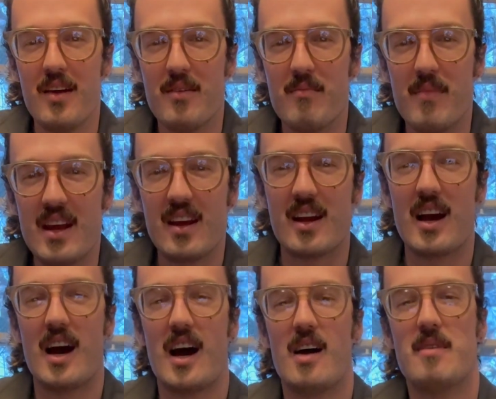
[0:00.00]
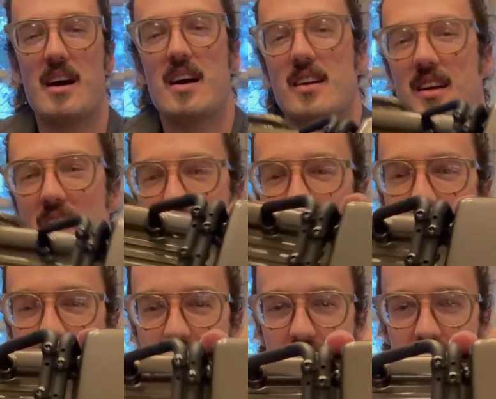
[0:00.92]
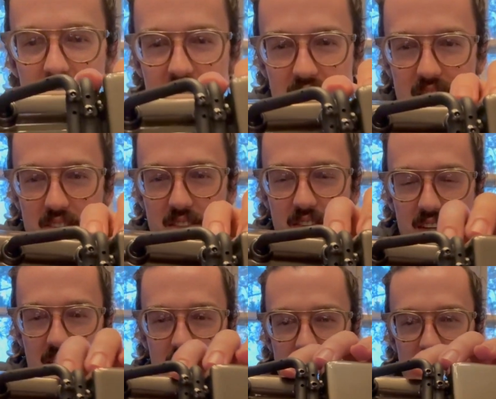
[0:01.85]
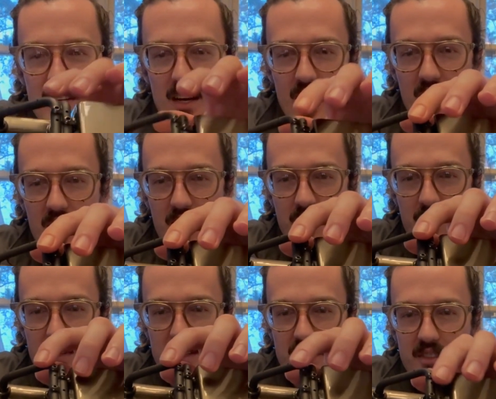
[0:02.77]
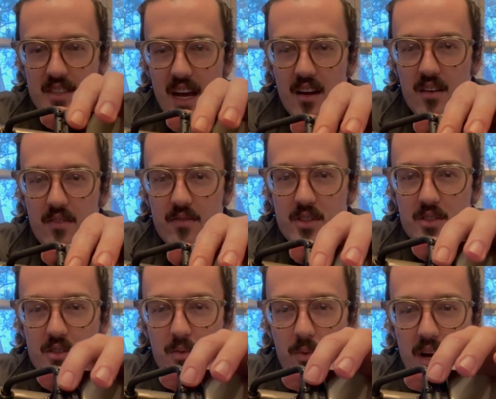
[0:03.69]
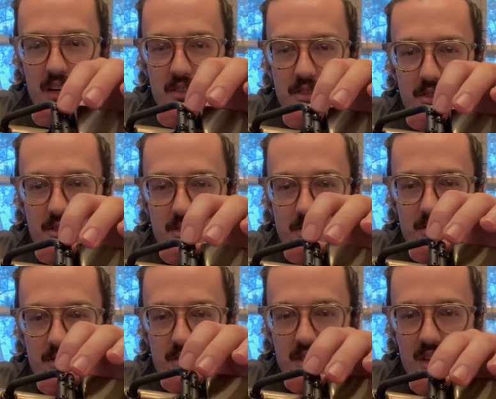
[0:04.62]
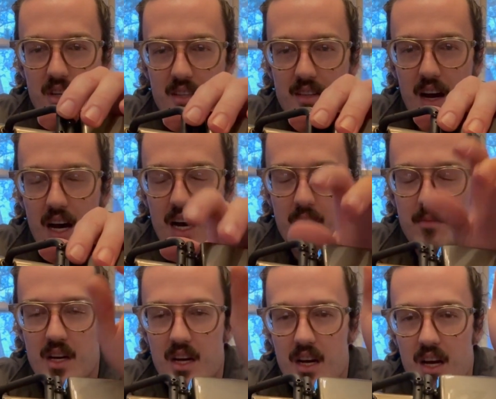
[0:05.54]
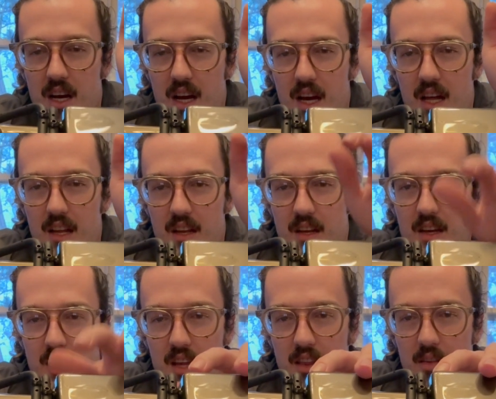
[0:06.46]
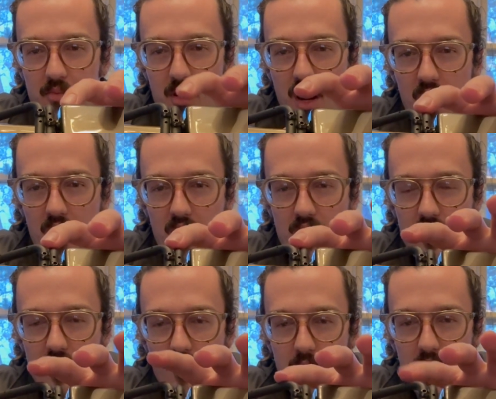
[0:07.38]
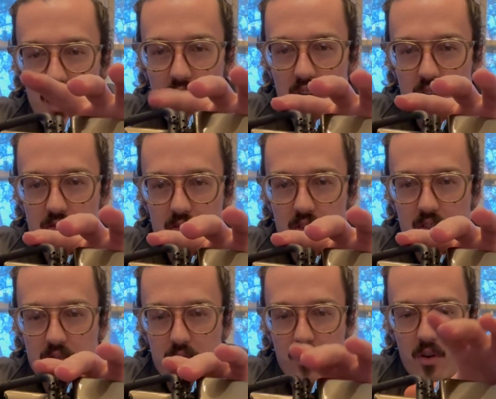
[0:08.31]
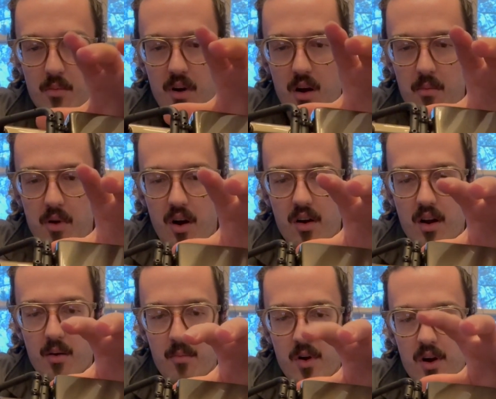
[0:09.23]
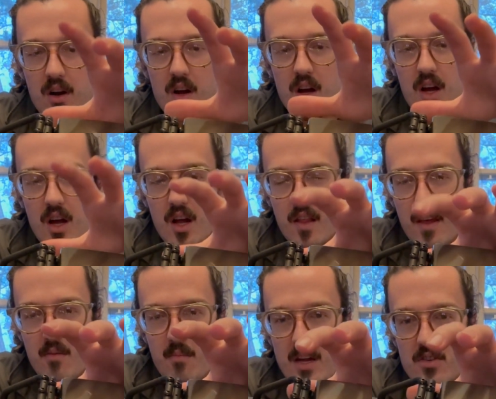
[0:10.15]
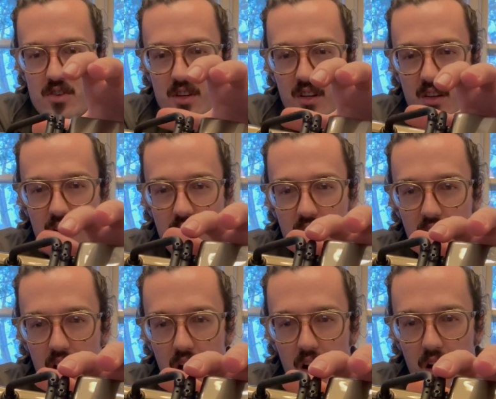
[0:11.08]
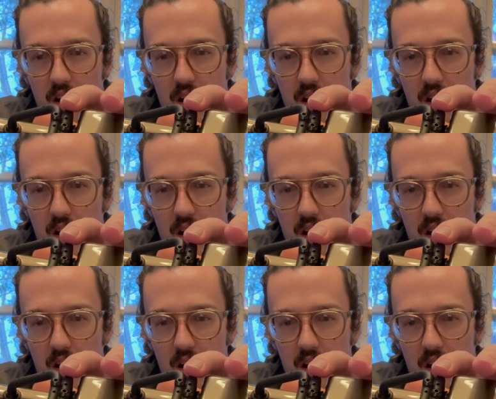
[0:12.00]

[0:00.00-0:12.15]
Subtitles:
made a comment that, so there's these sacrificial wear screws on top, and in the product page for this roll bar part number, they mentioned that there are